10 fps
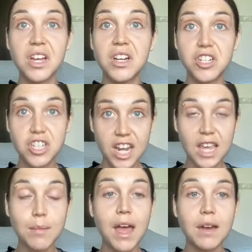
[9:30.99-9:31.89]
and
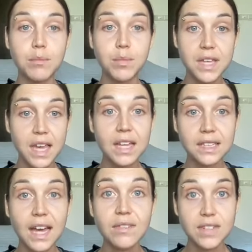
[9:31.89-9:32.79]
shame and being
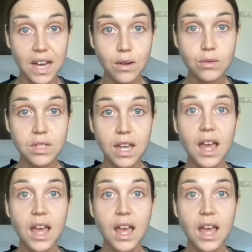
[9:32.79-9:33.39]
left out